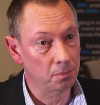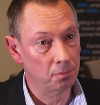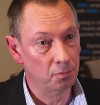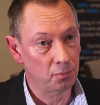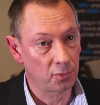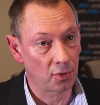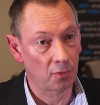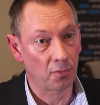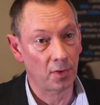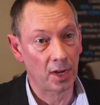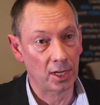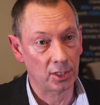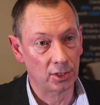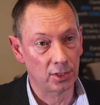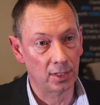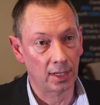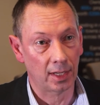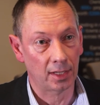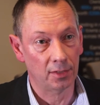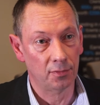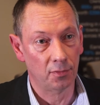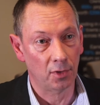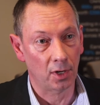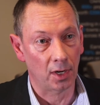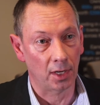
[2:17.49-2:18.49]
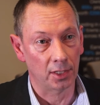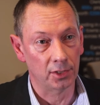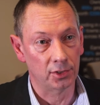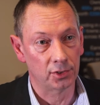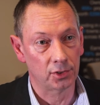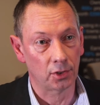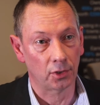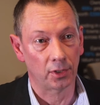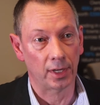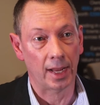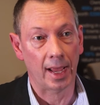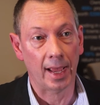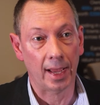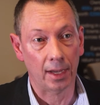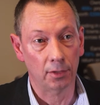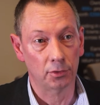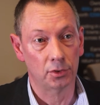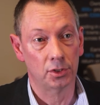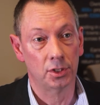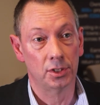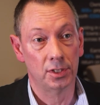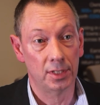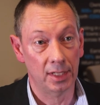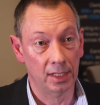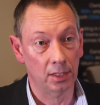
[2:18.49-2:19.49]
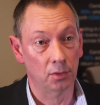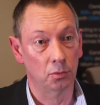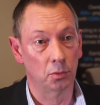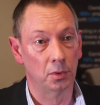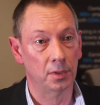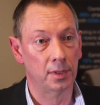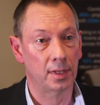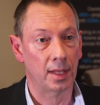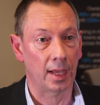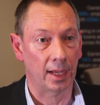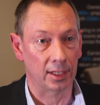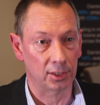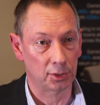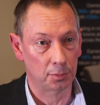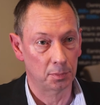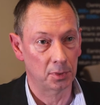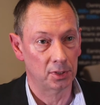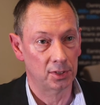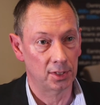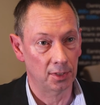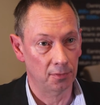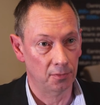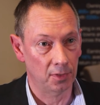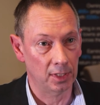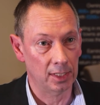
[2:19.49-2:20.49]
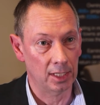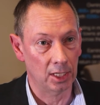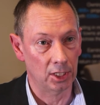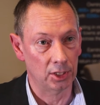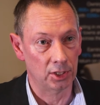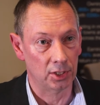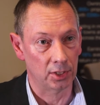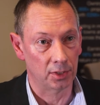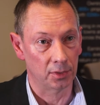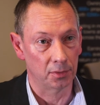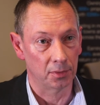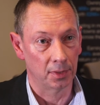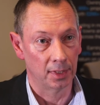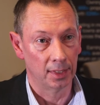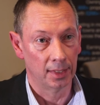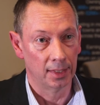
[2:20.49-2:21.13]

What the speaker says: professional advice on how to deal with that specific issue,